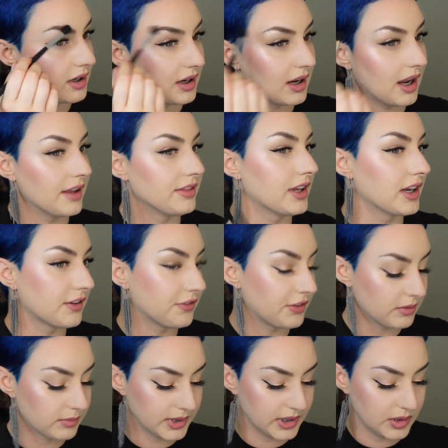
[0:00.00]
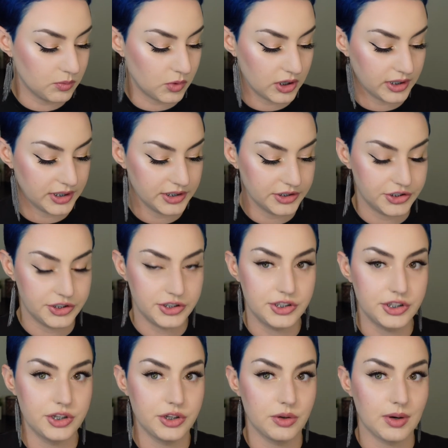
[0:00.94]
And then if I really wanted
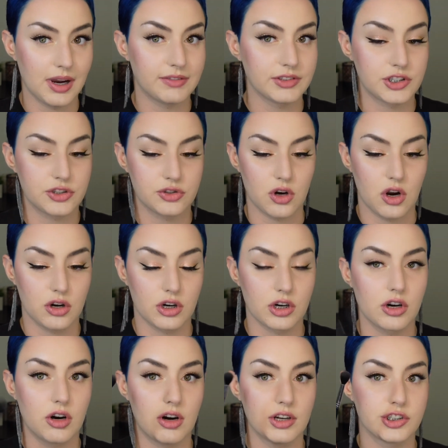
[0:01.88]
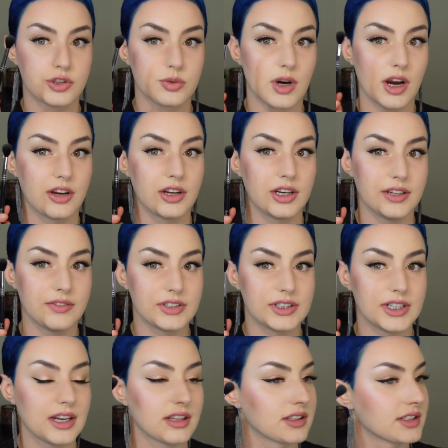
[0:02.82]
to have a stronger contour, I could even
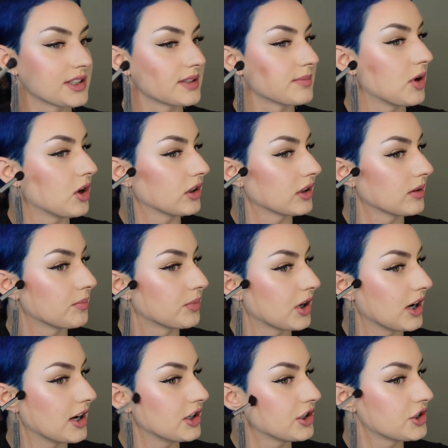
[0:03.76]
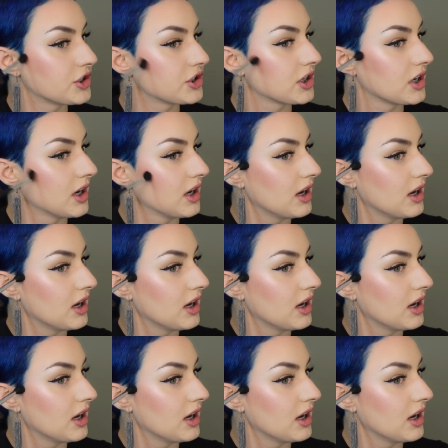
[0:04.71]
take this smaller brush